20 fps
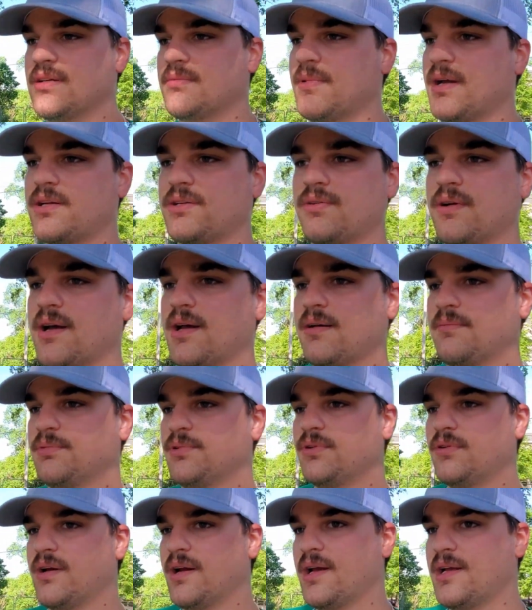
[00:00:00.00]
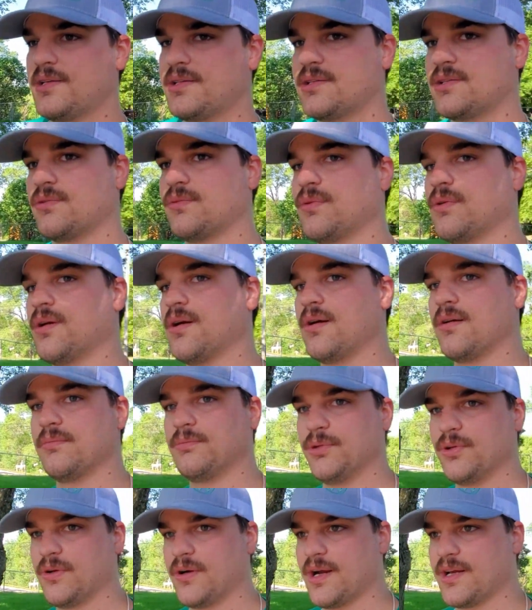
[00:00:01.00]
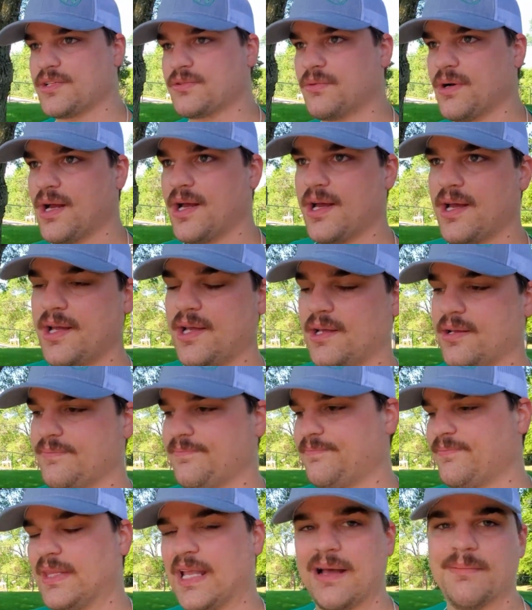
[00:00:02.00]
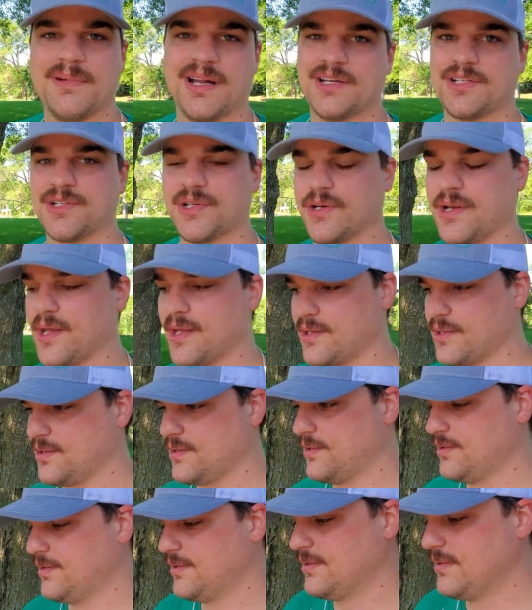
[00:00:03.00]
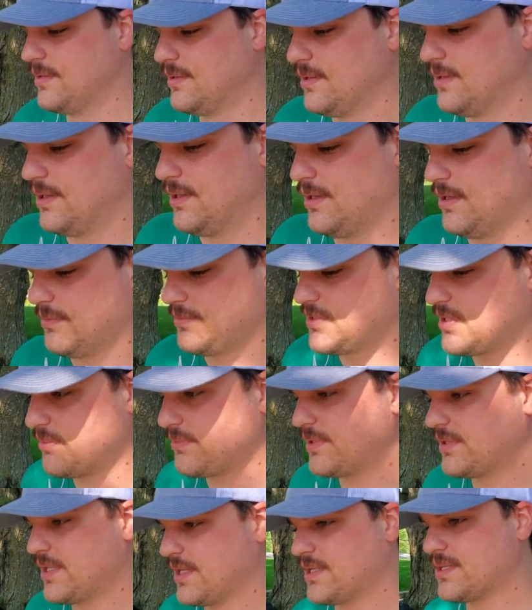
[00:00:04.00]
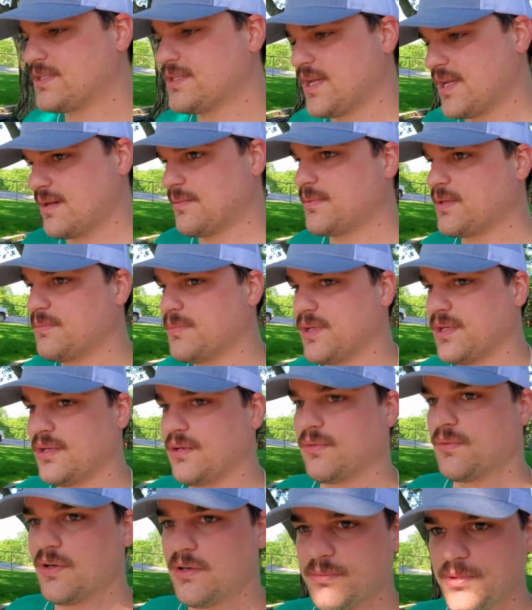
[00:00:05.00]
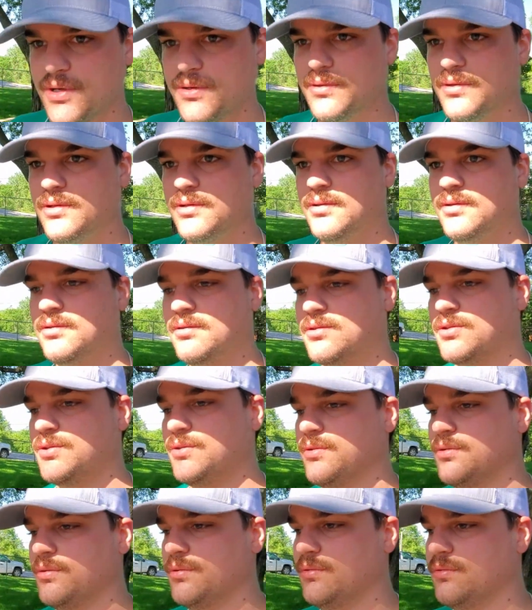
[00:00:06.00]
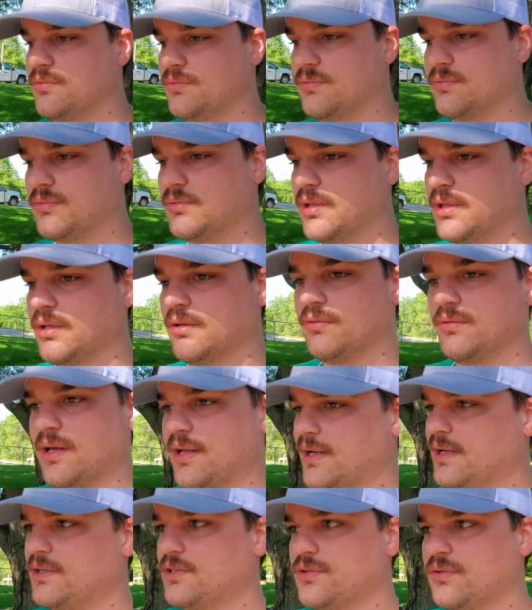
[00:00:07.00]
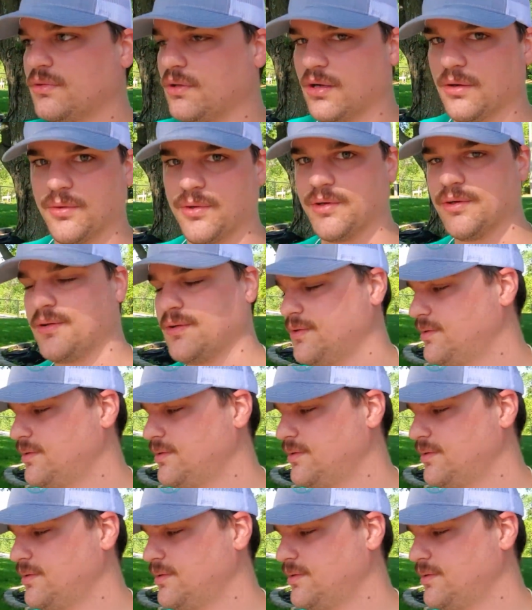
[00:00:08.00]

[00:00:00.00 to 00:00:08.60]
I might try a bluegrass or a bluegrass rye. I'm not sure yet. Something that can stand up to being real mowed to, you know, an inch or lower.